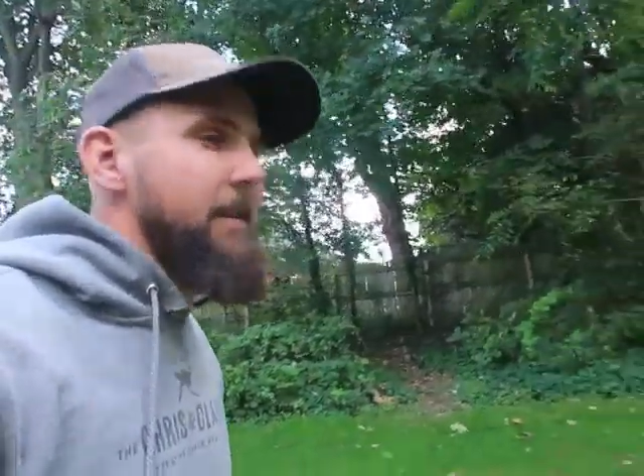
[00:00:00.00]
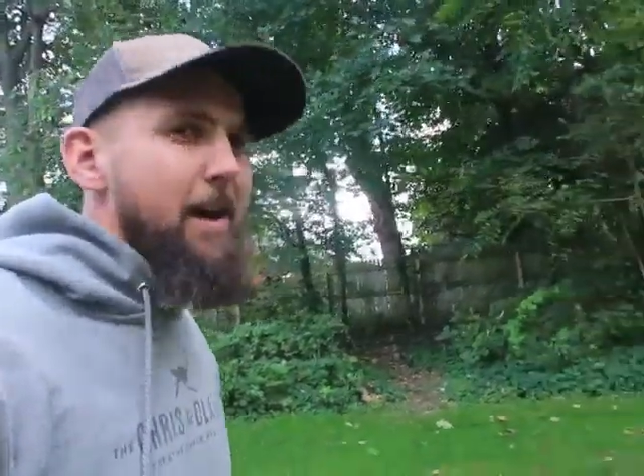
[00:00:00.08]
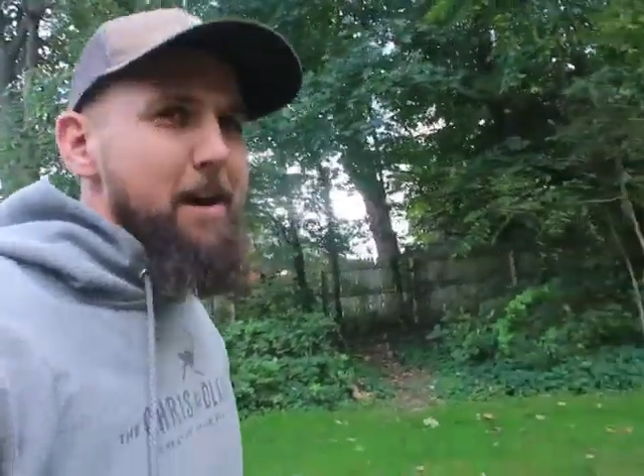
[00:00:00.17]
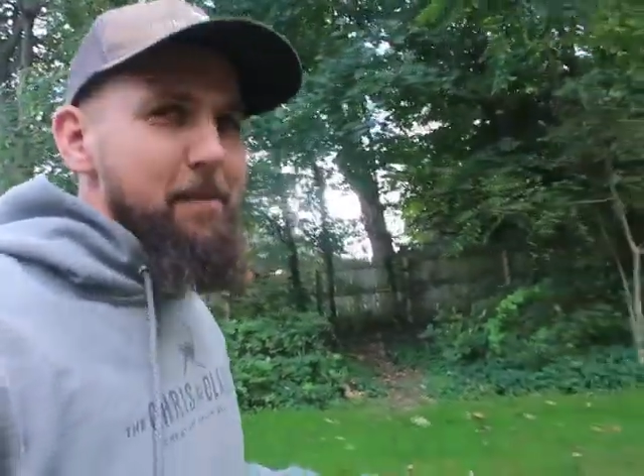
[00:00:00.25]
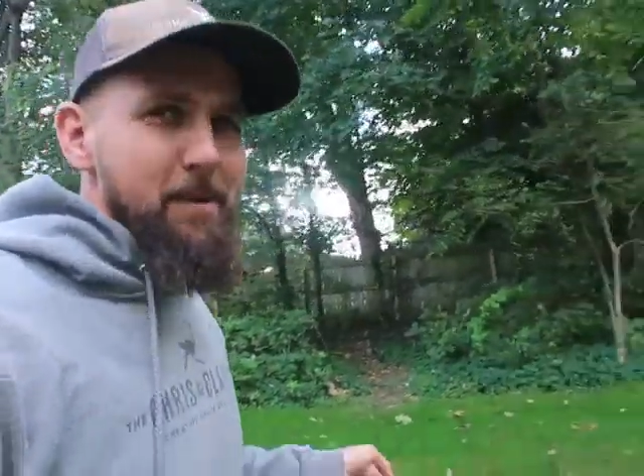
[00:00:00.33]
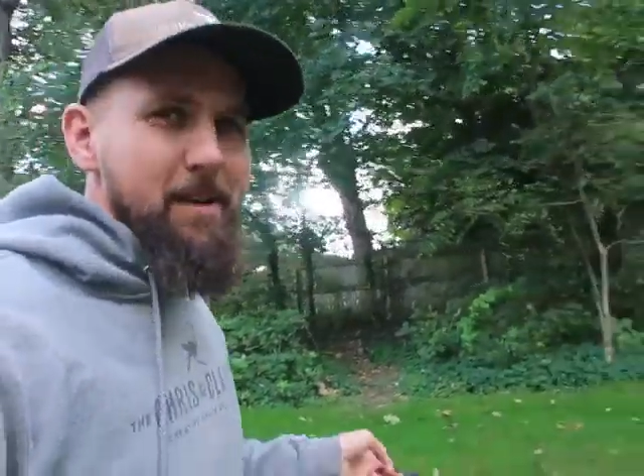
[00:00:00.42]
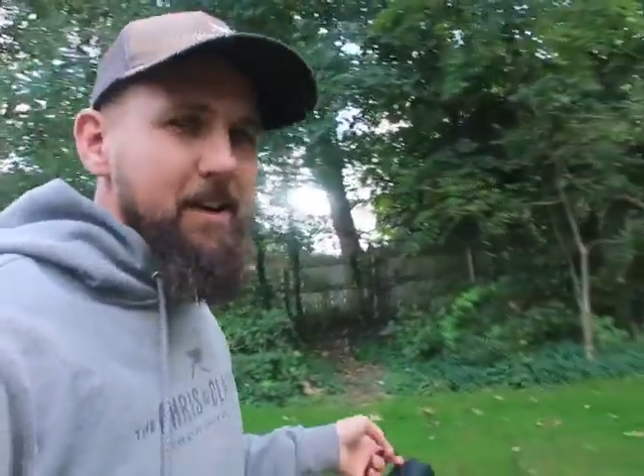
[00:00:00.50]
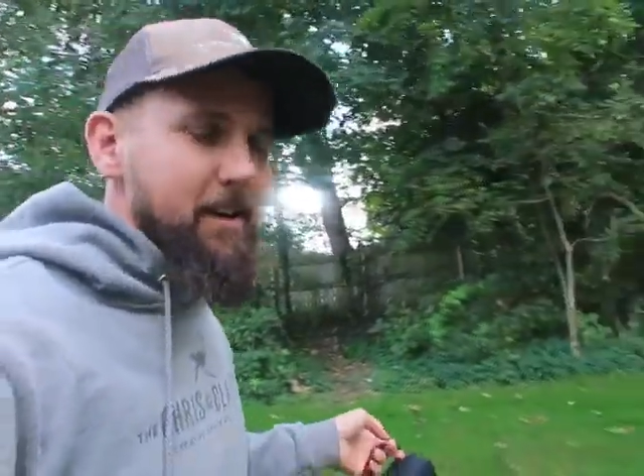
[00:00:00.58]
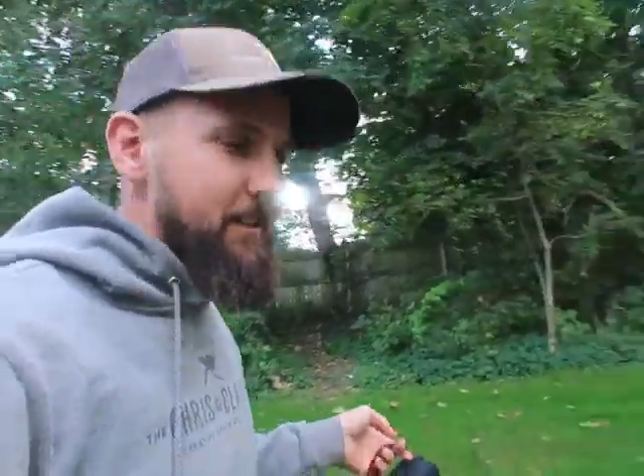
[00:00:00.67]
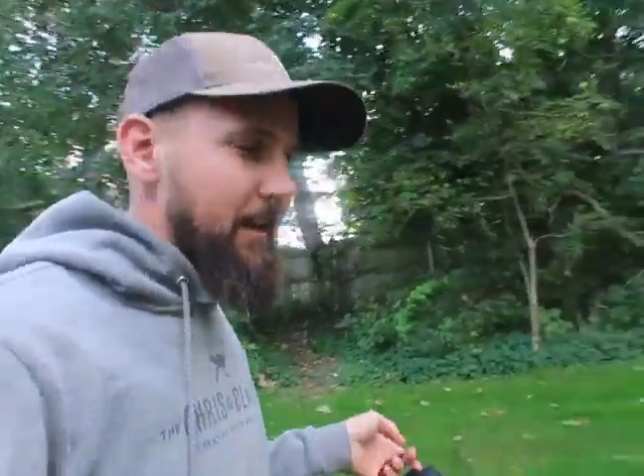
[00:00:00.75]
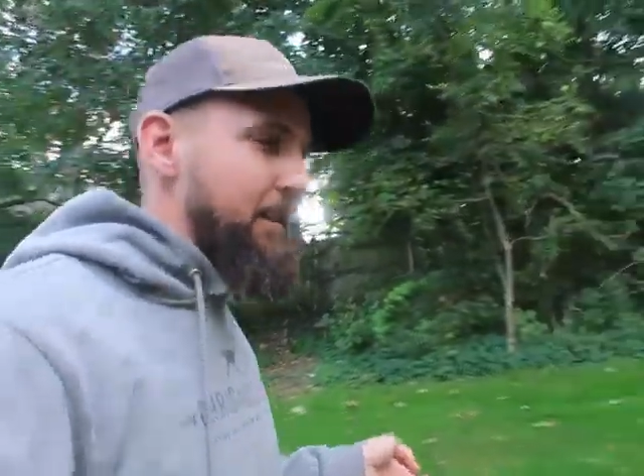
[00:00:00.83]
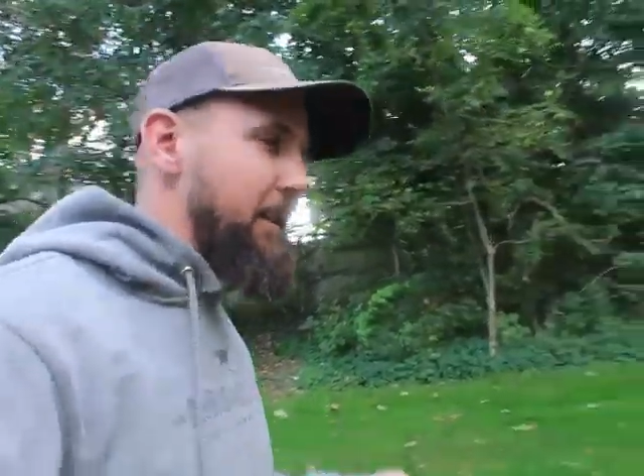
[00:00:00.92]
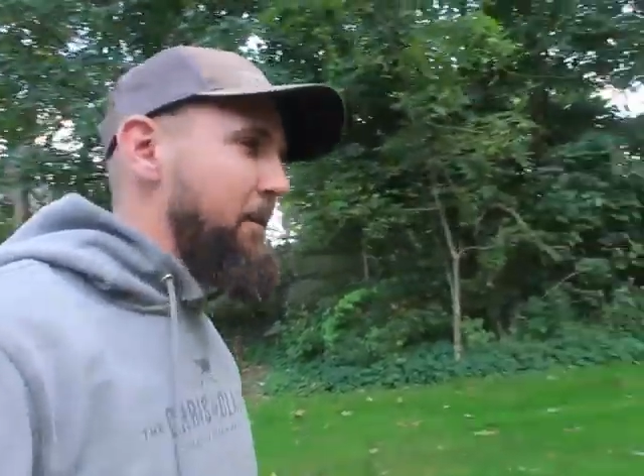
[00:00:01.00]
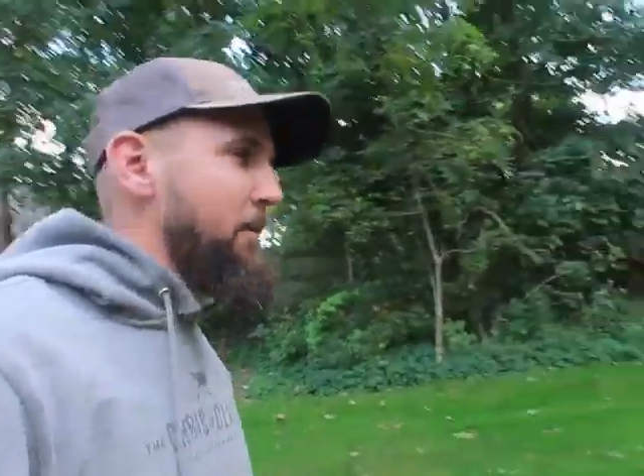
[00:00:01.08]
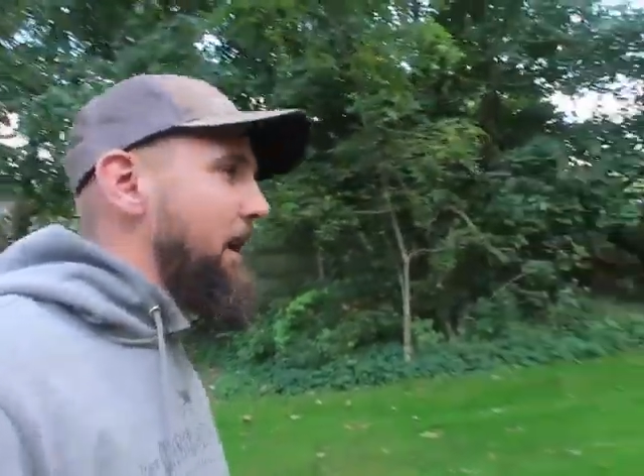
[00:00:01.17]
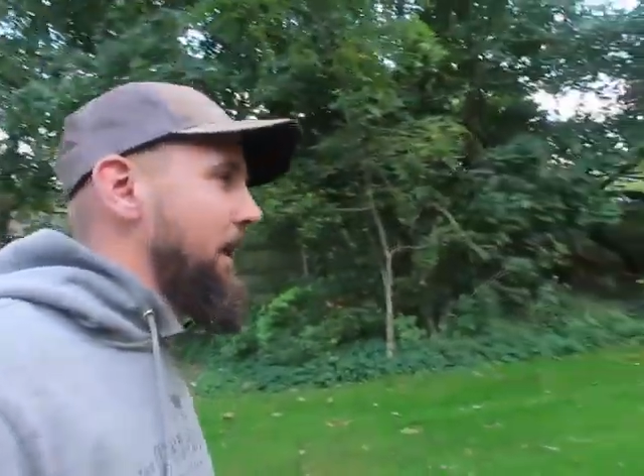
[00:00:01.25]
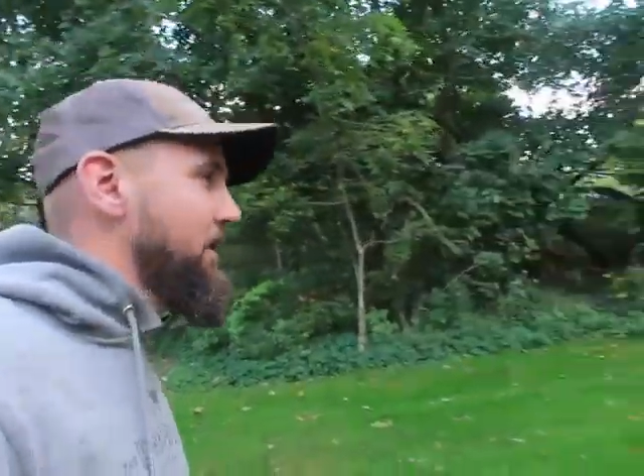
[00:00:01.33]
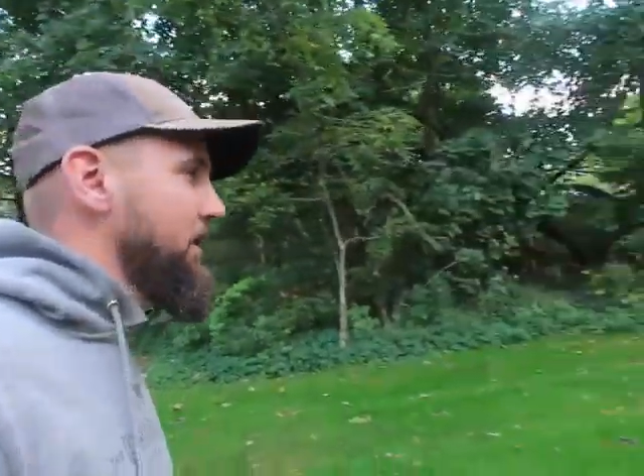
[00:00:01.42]
today because I think
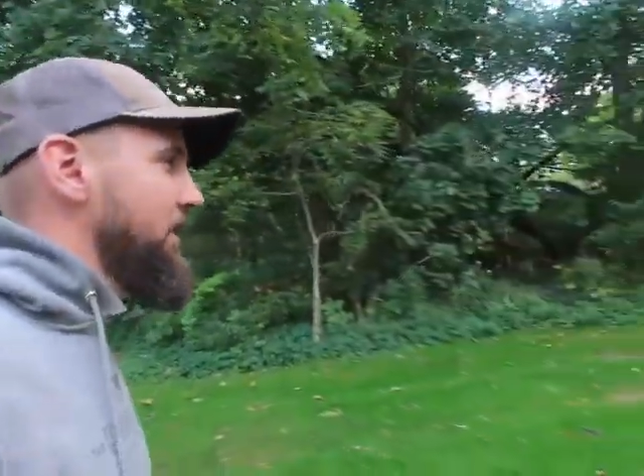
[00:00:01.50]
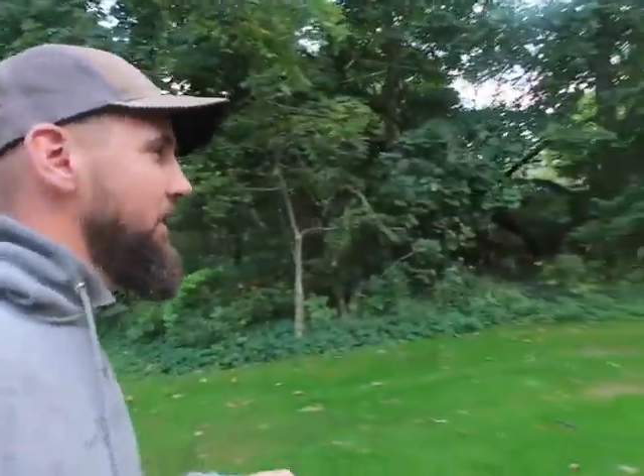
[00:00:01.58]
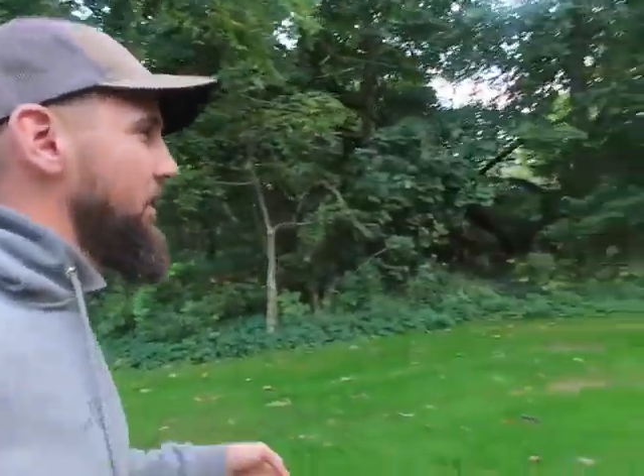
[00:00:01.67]
we're actually